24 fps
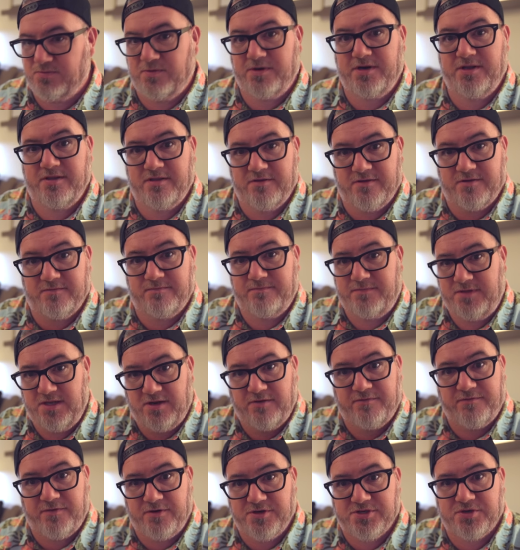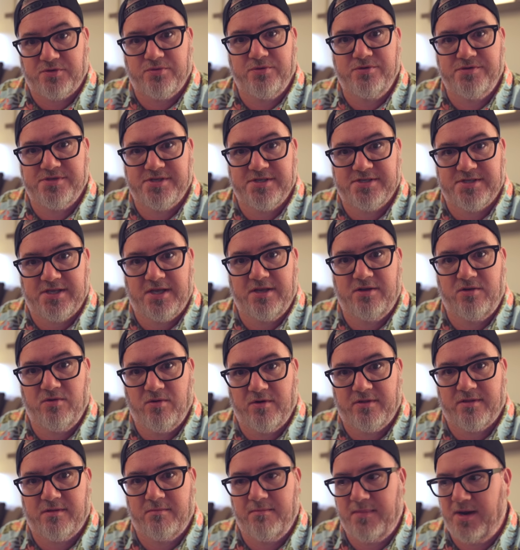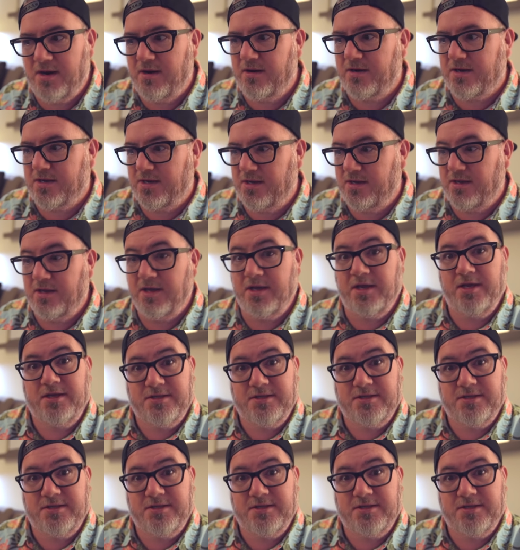one of the first cruises in North America